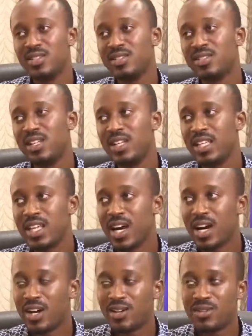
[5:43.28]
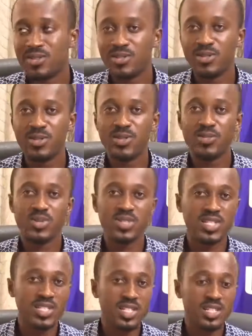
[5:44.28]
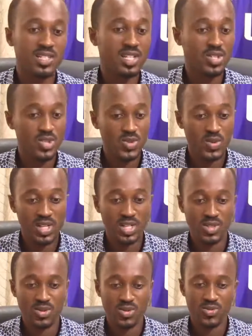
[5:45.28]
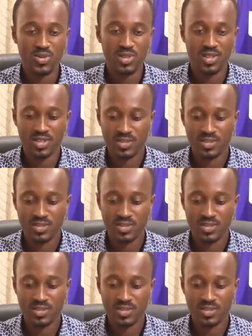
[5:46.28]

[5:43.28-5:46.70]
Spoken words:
the legal procedures, and so on and so forth.